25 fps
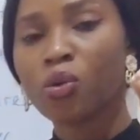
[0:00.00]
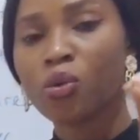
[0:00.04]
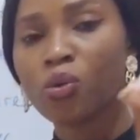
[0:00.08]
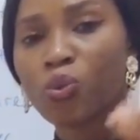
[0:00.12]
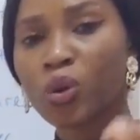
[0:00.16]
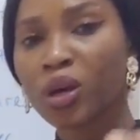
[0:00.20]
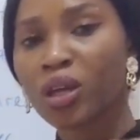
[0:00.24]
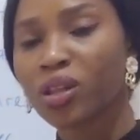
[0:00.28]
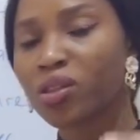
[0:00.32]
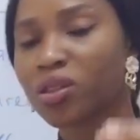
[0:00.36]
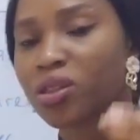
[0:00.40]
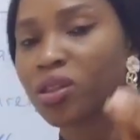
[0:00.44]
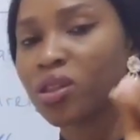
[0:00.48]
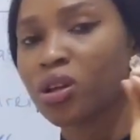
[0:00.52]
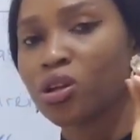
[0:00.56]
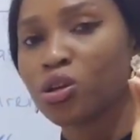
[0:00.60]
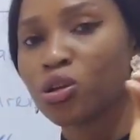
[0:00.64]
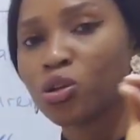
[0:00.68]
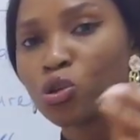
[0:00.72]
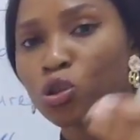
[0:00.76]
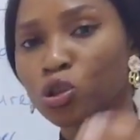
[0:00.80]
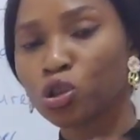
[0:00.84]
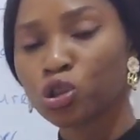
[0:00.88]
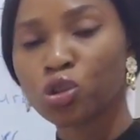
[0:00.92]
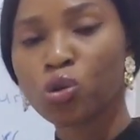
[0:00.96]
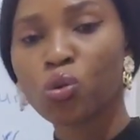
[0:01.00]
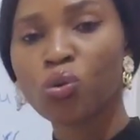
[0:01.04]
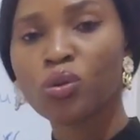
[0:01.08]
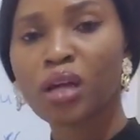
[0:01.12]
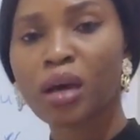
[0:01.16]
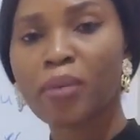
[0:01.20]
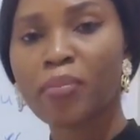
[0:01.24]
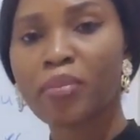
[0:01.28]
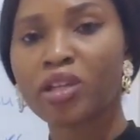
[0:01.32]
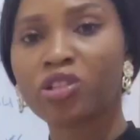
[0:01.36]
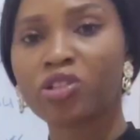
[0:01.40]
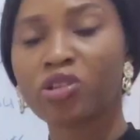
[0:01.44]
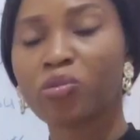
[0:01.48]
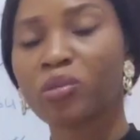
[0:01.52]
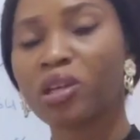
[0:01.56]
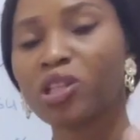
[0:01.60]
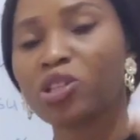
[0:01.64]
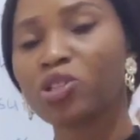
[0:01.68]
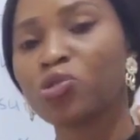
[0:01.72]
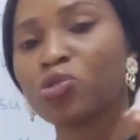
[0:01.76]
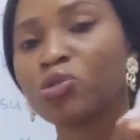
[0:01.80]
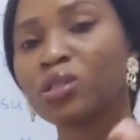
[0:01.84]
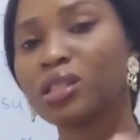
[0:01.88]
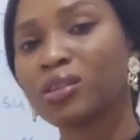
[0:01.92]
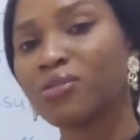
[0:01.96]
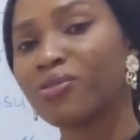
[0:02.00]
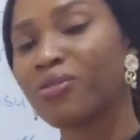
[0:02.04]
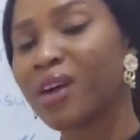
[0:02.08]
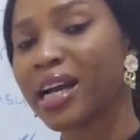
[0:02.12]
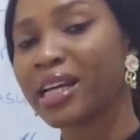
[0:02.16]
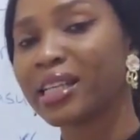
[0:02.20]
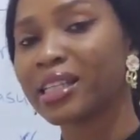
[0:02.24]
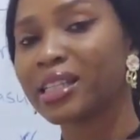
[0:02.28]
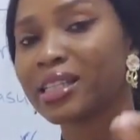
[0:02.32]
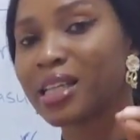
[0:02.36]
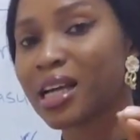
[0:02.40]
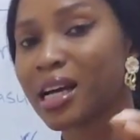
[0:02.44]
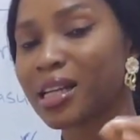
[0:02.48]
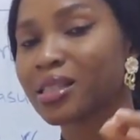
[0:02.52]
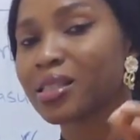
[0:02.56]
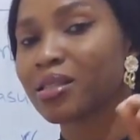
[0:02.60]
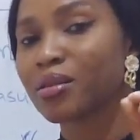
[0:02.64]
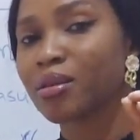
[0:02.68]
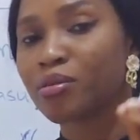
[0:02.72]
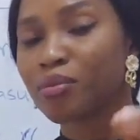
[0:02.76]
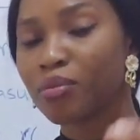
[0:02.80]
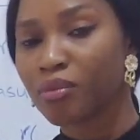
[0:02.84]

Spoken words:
with your shoulder measurement, you divide that